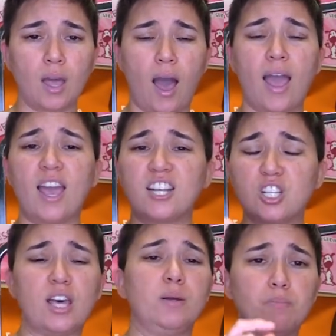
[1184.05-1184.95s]
I had
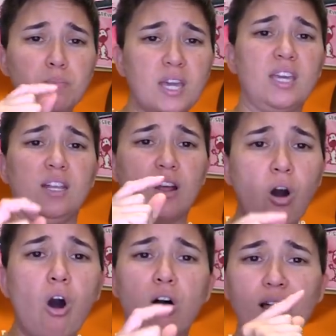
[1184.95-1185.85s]
to, like, pick it
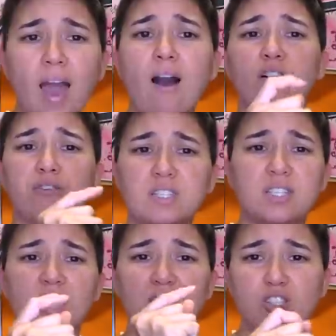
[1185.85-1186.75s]
all out of his
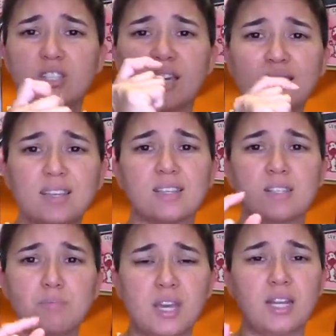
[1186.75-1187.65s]
teeth, just like
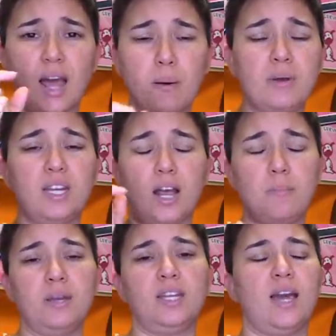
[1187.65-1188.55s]
this. Pick it out, pick it
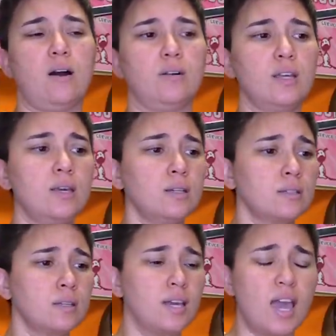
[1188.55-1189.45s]
out, pick it out.
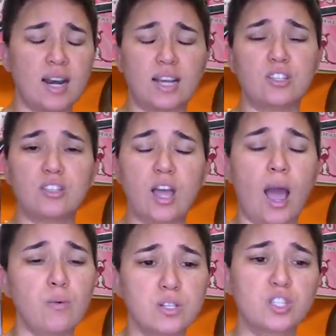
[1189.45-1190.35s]
And
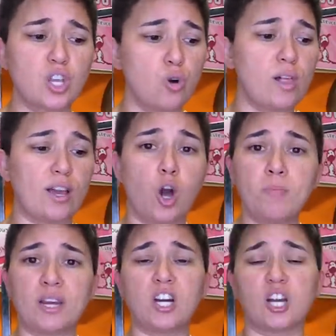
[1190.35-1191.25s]
I was so like, oh
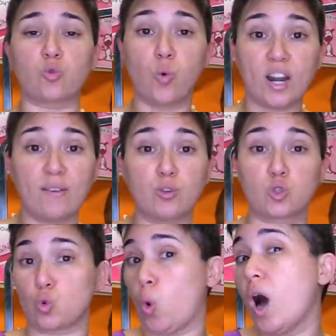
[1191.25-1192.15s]
my gosh, what have you
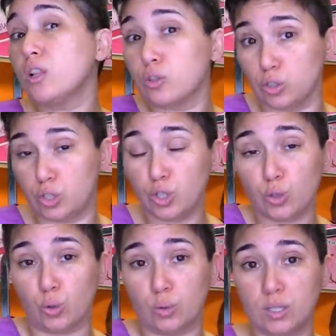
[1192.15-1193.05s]
swallowed
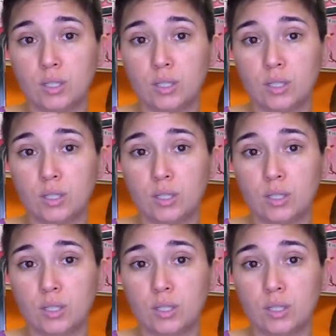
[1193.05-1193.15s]
too?